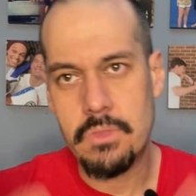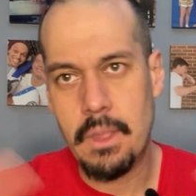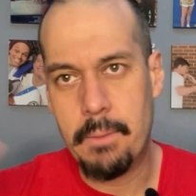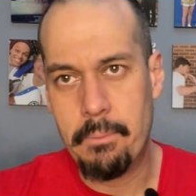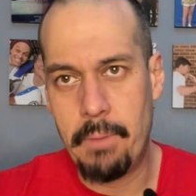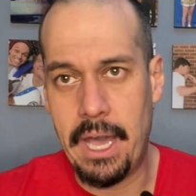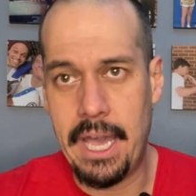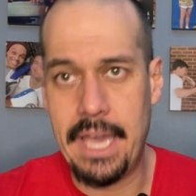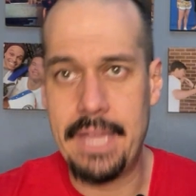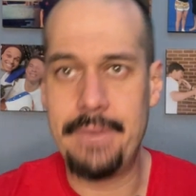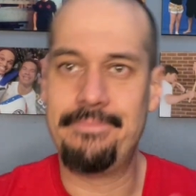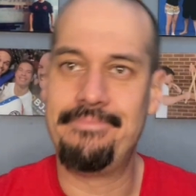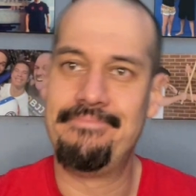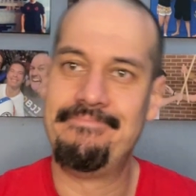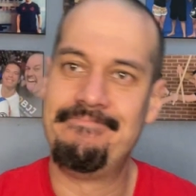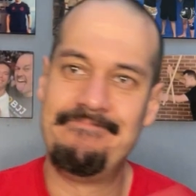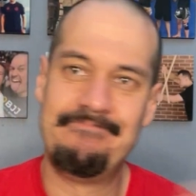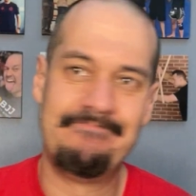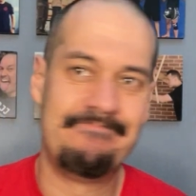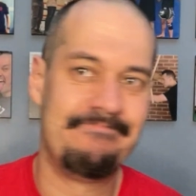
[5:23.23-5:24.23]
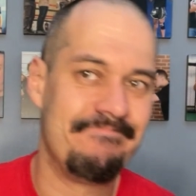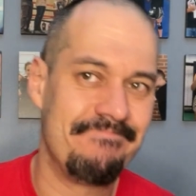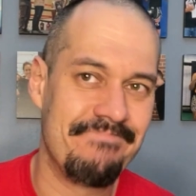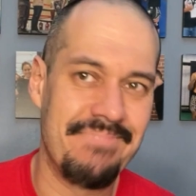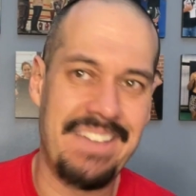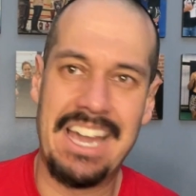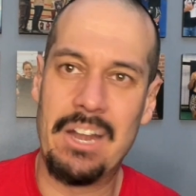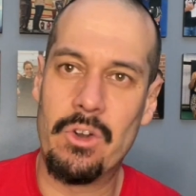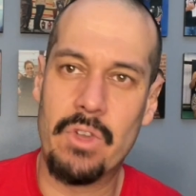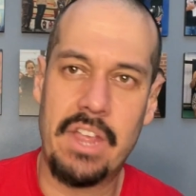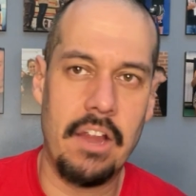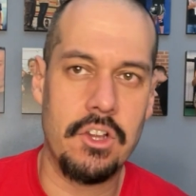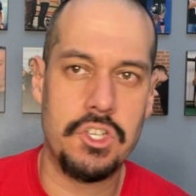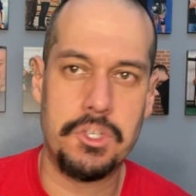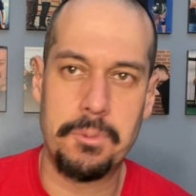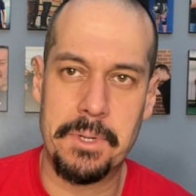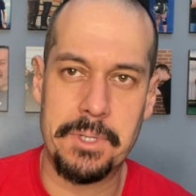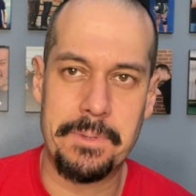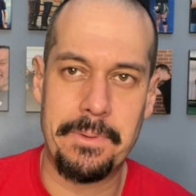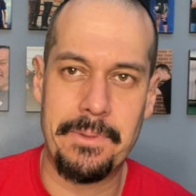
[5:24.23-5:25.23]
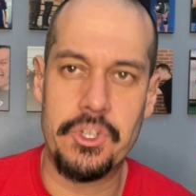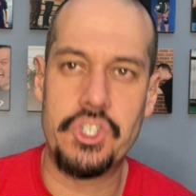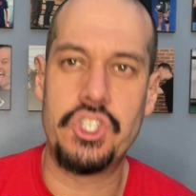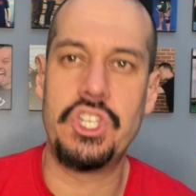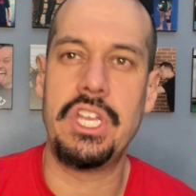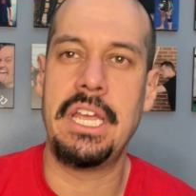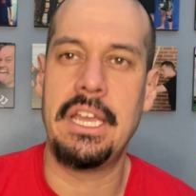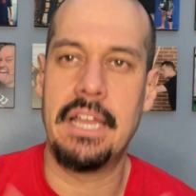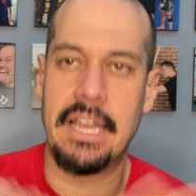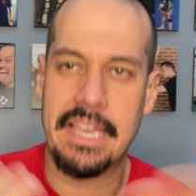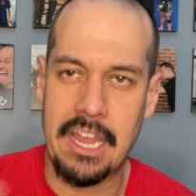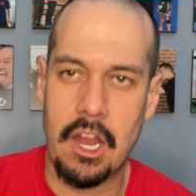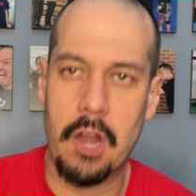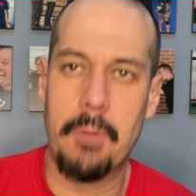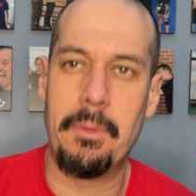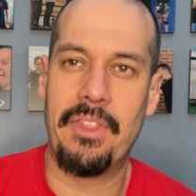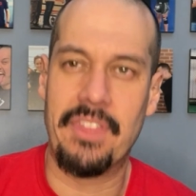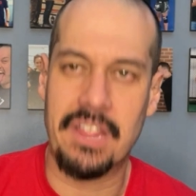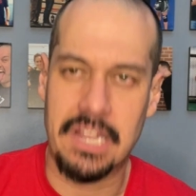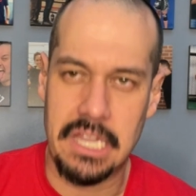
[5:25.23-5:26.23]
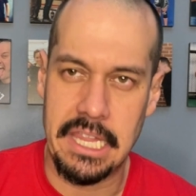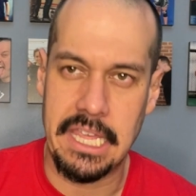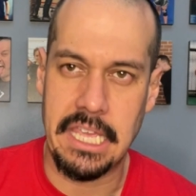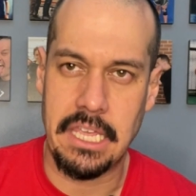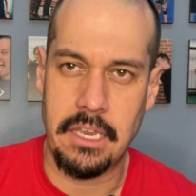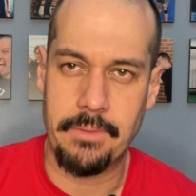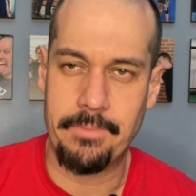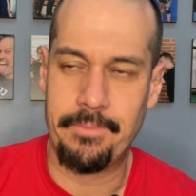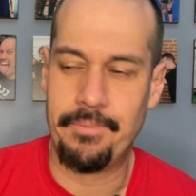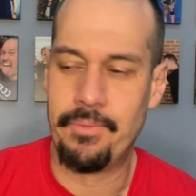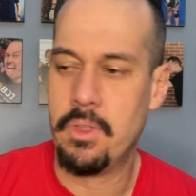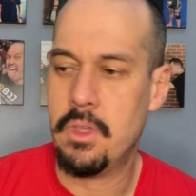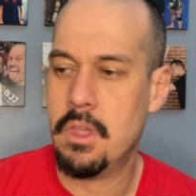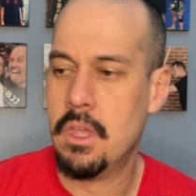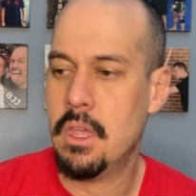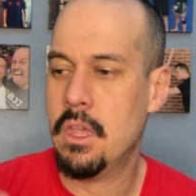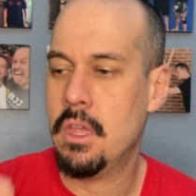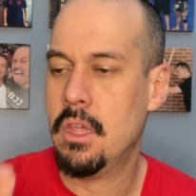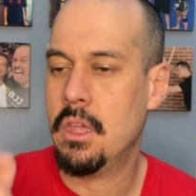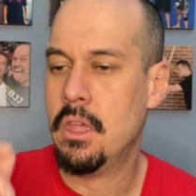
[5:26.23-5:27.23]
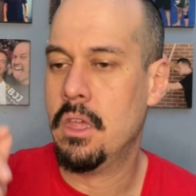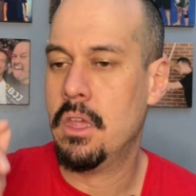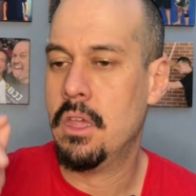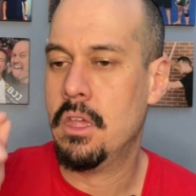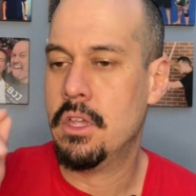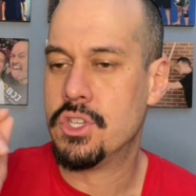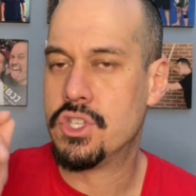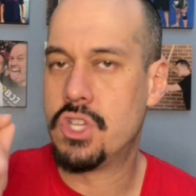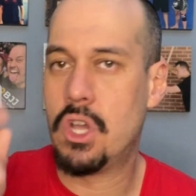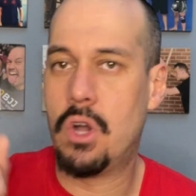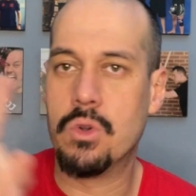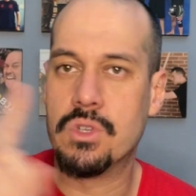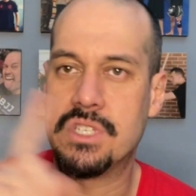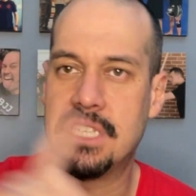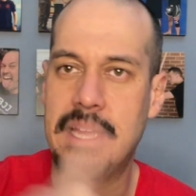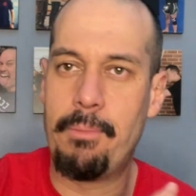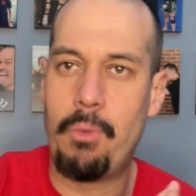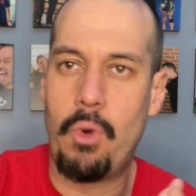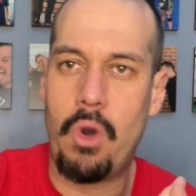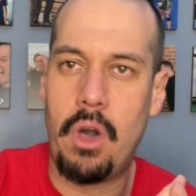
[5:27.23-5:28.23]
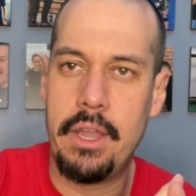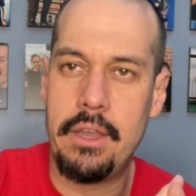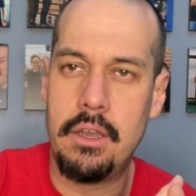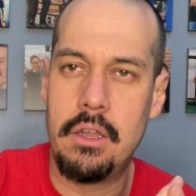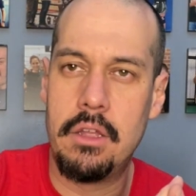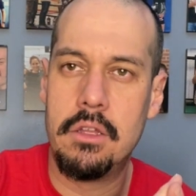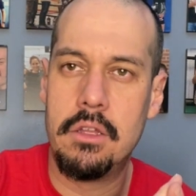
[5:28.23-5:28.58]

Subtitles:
But I don't care so much about the sheen. I care about the clean. So step 1.